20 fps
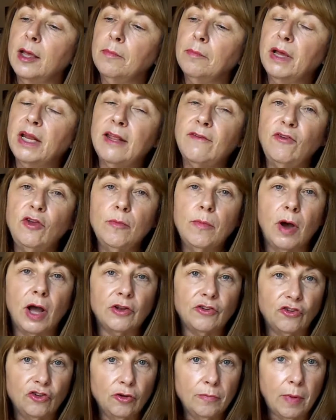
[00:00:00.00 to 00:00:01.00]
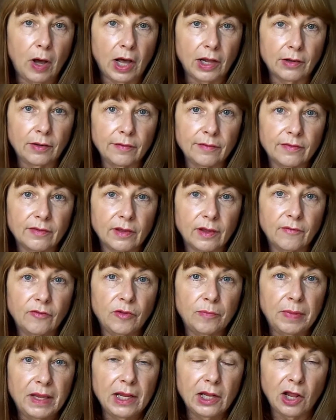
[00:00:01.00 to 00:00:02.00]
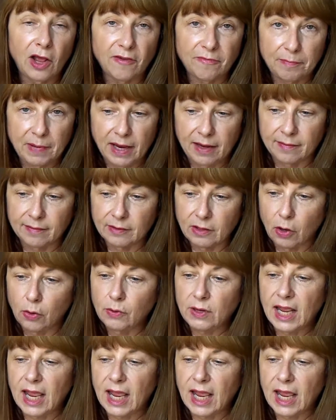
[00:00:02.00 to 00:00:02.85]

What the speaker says: but if you bought 2 bottles of the peel-off base coat,